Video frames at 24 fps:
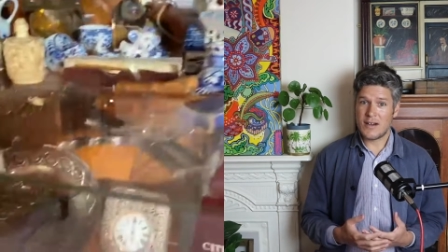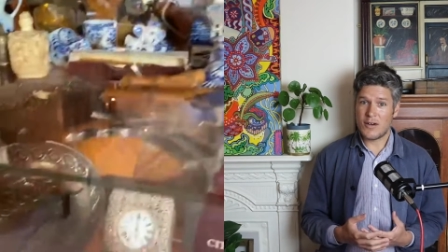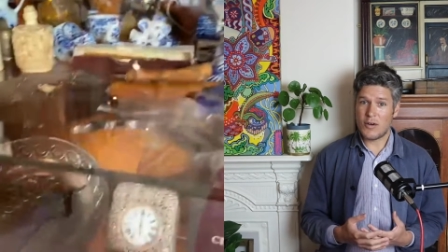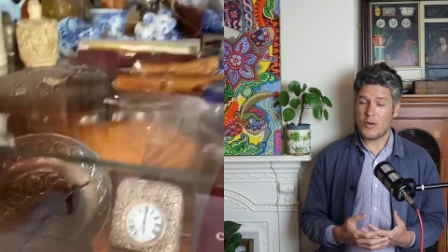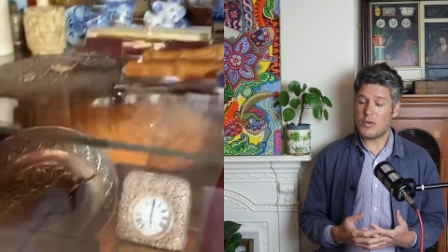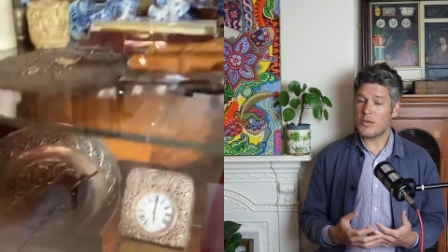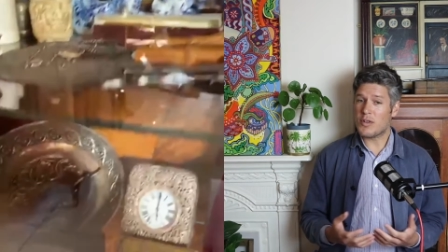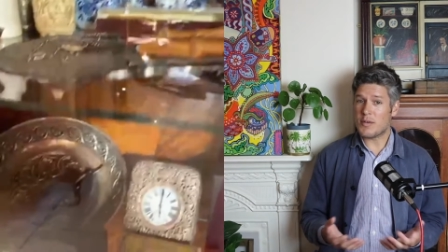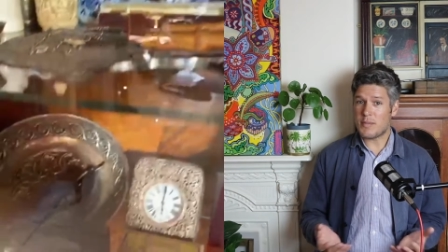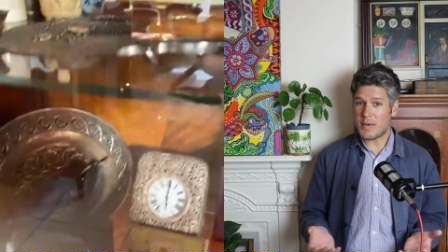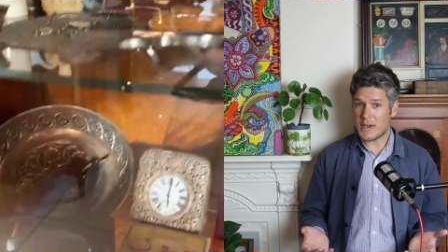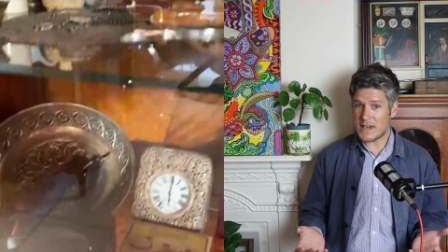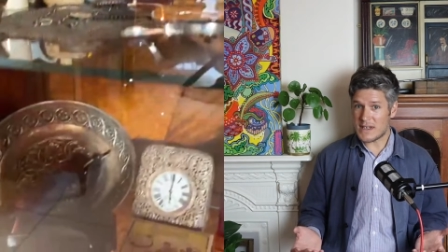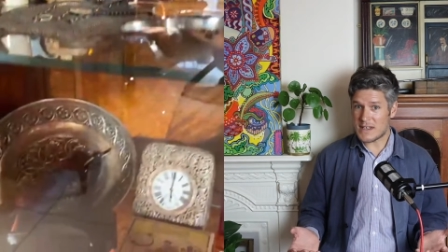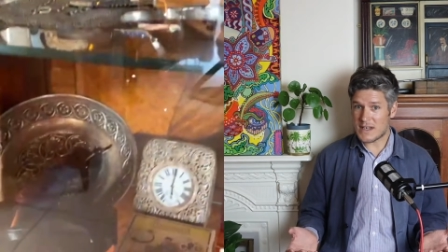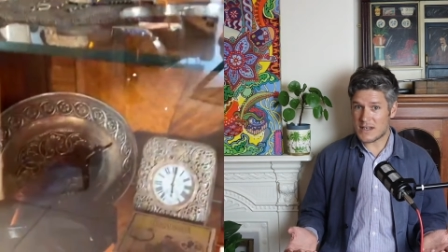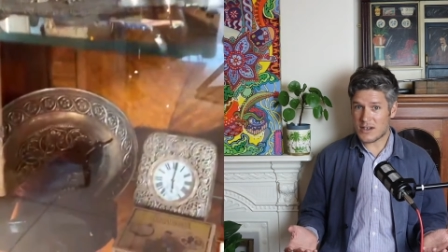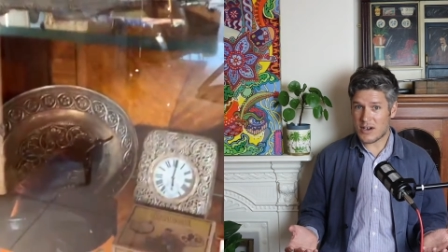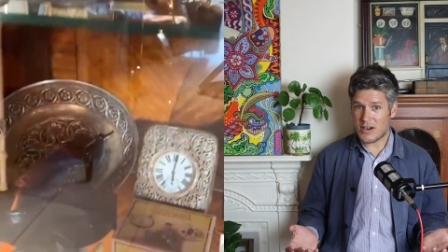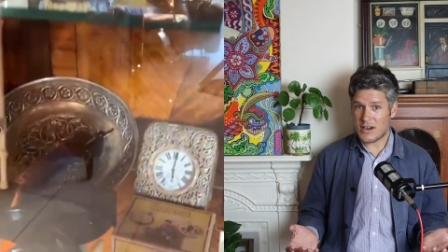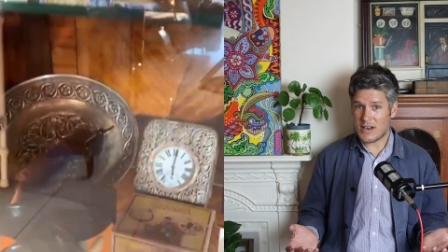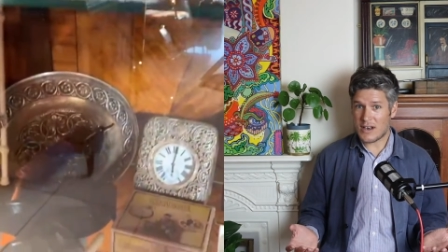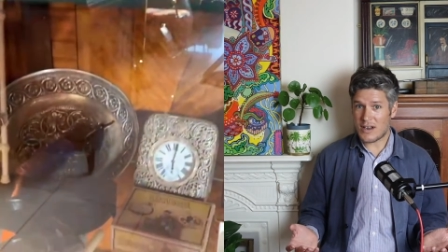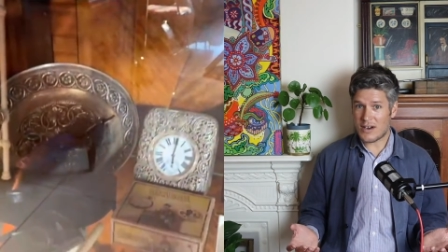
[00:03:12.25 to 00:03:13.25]
all the pieces
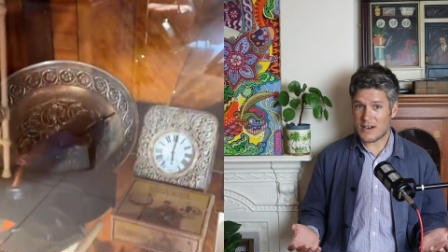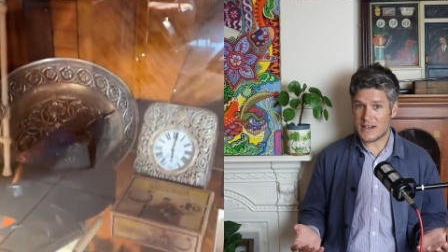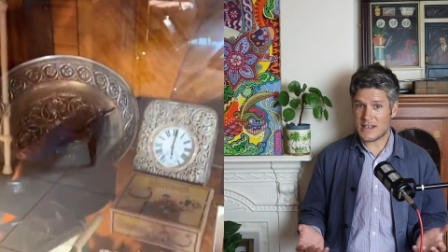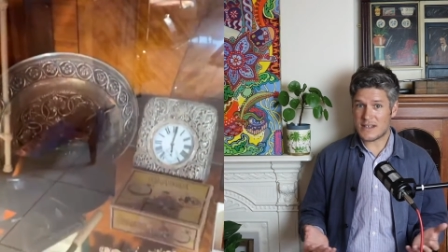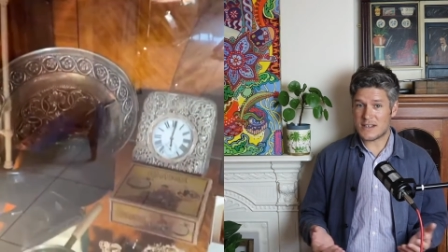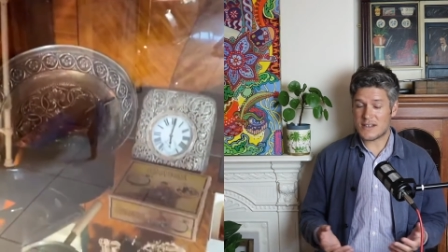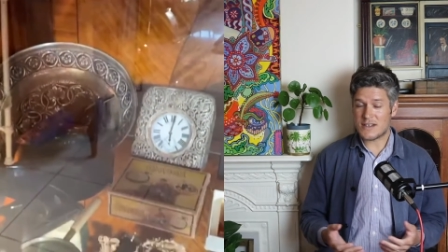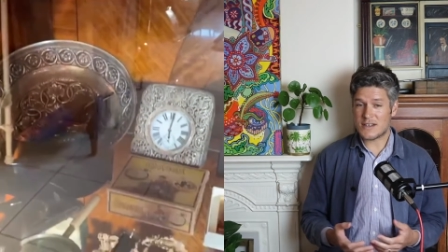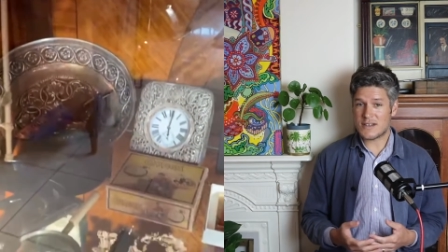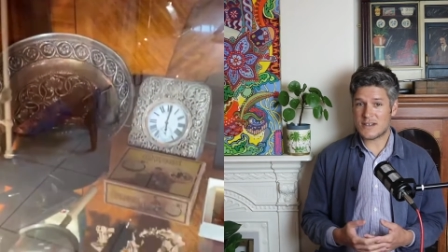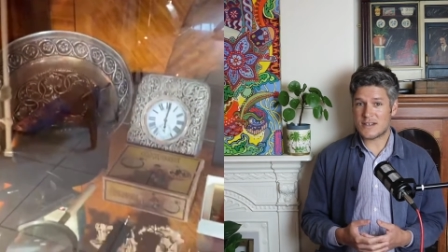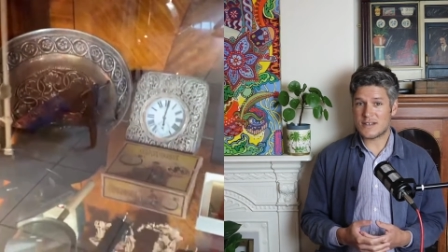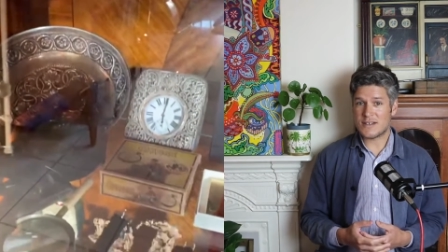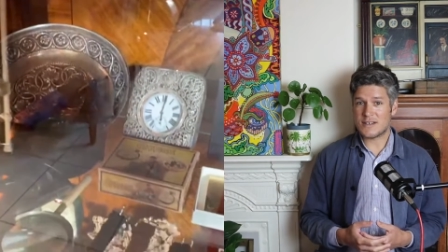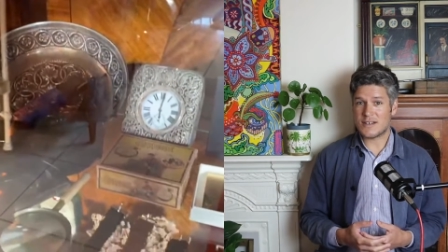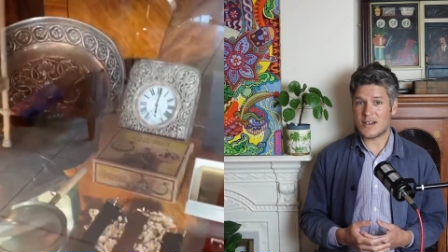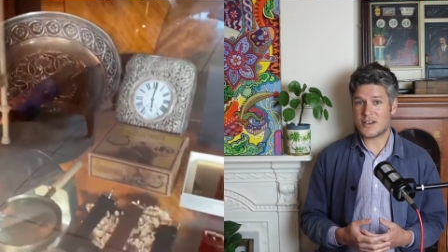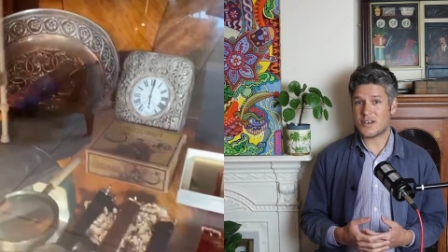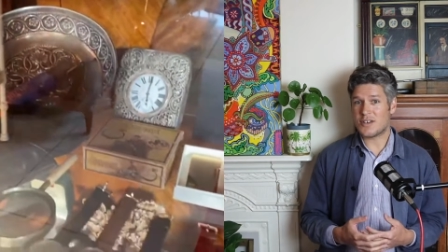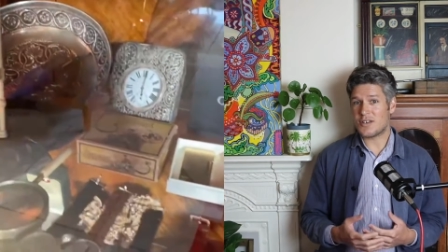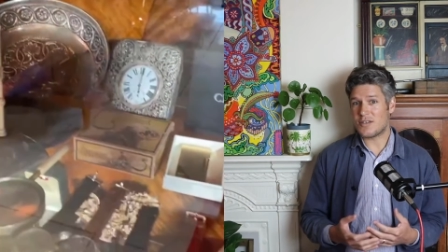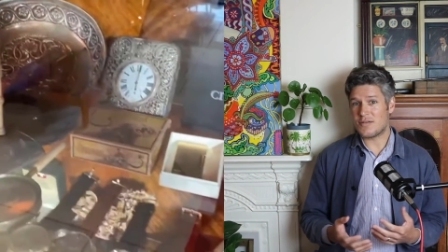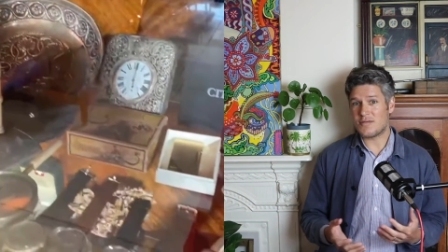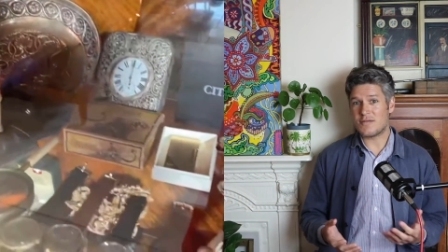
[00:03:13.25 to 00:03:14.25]
I liked
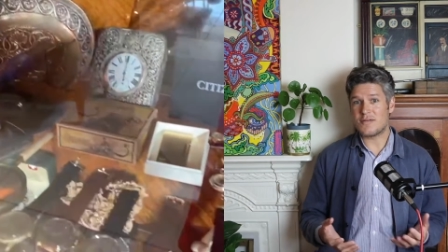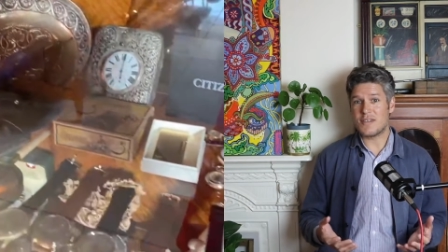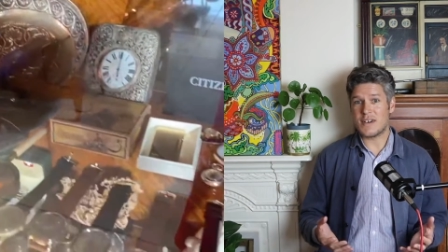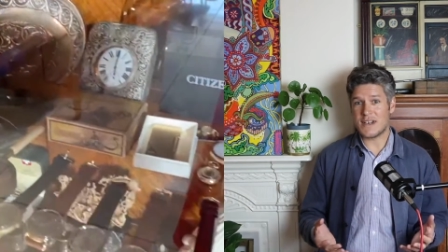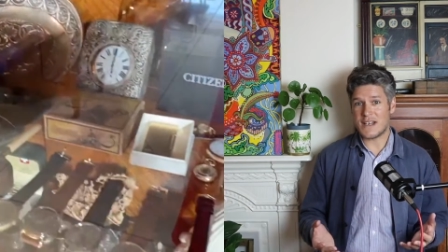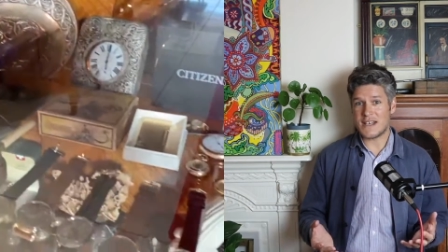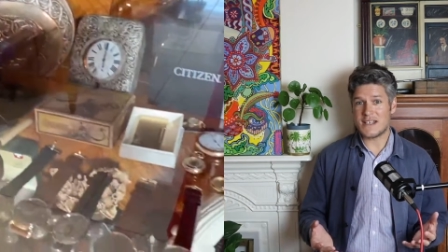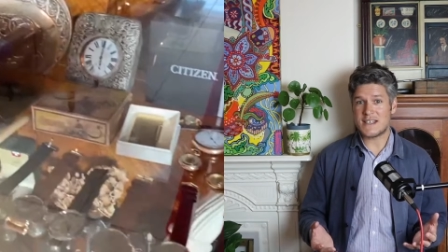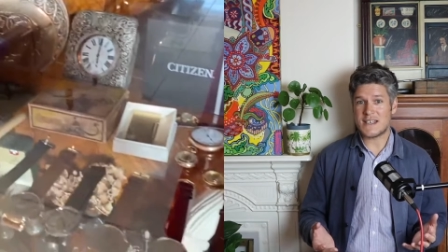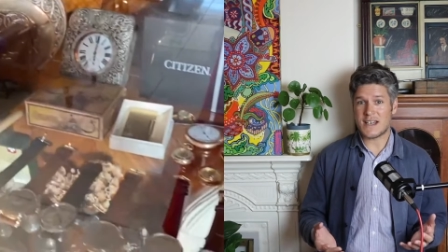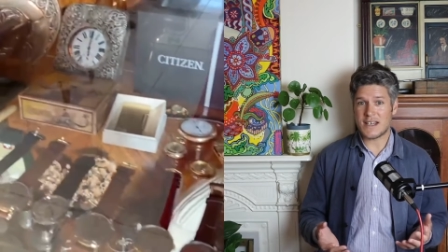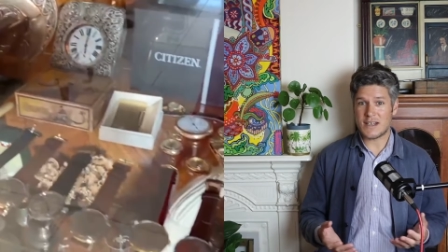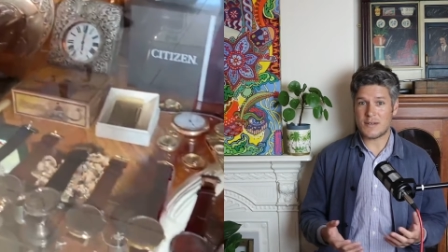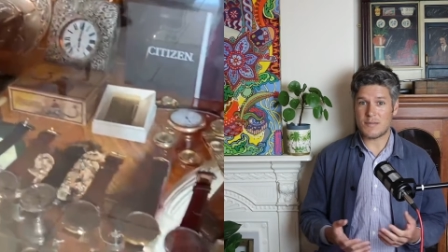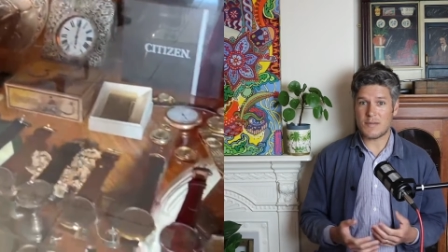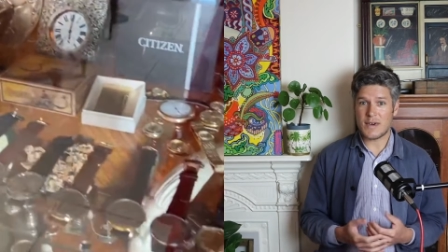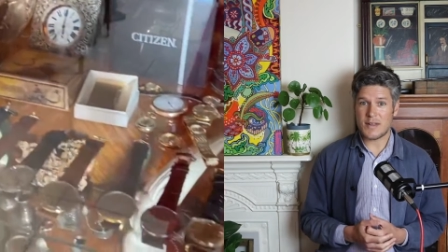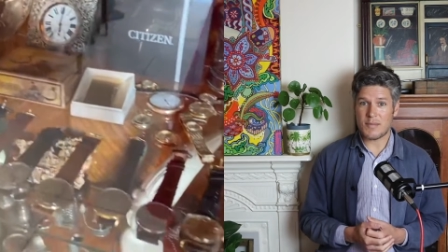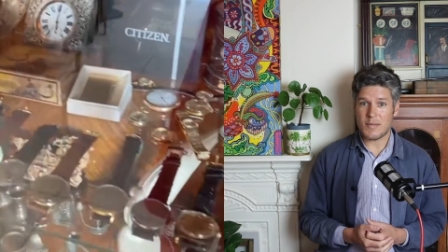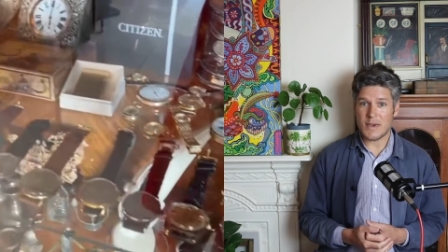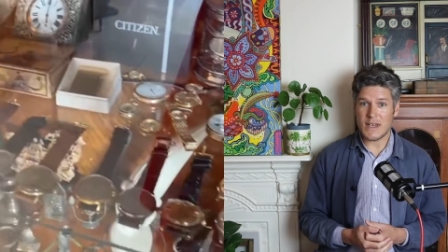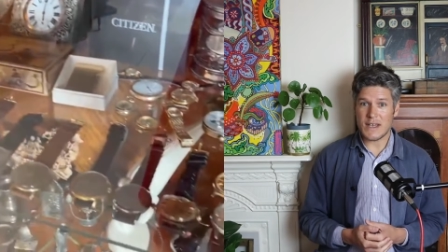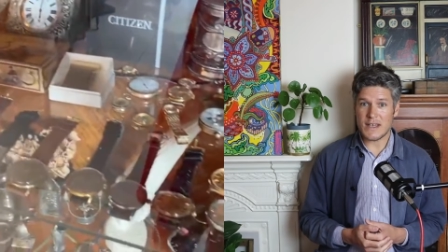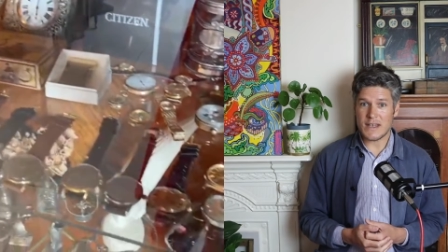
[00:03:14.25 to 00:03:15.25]
I couldn't really take
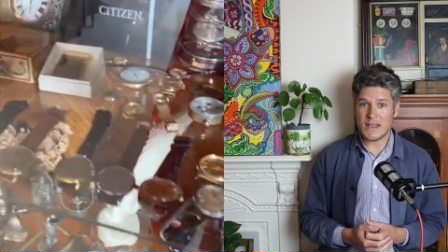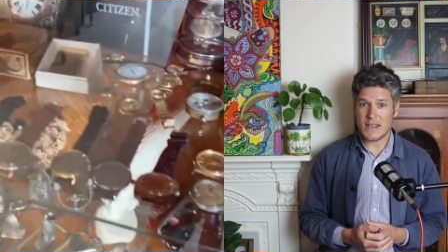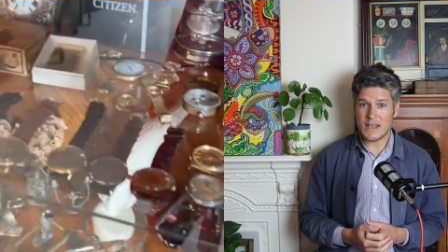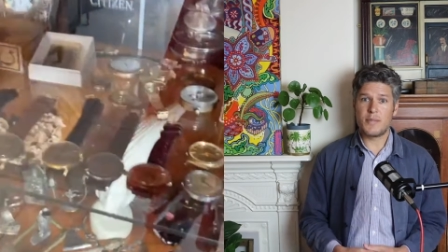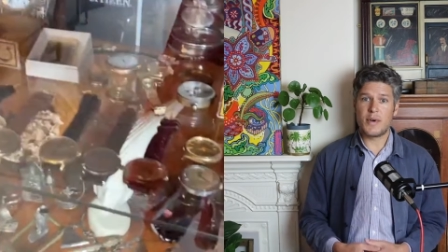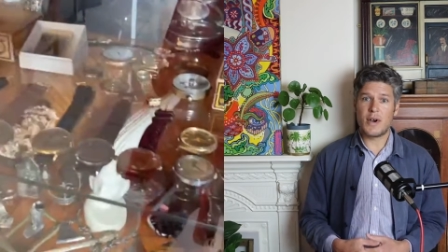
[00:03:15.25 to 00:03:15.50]
with me.